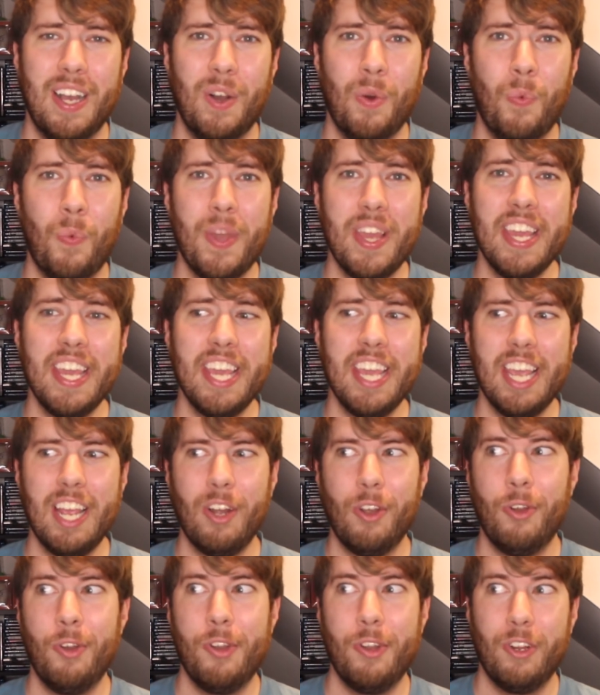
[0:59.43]

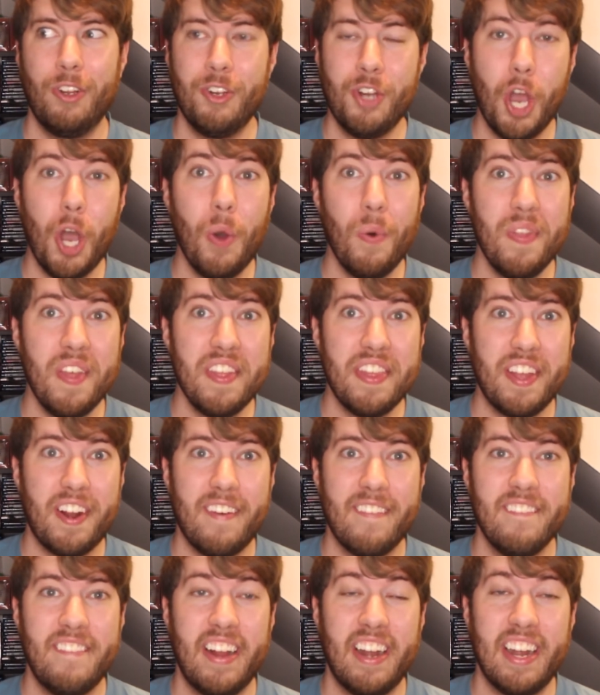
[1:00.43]
we know that
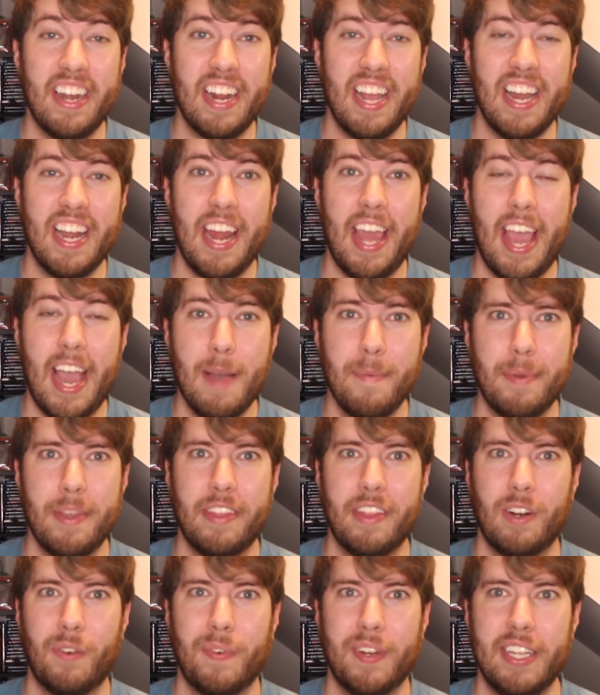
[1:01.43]
they're very unhappy
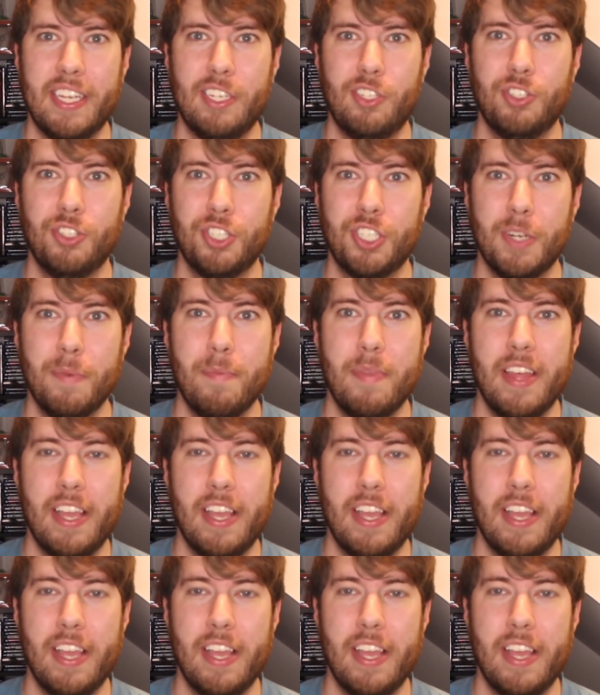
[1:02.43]
in their relationship.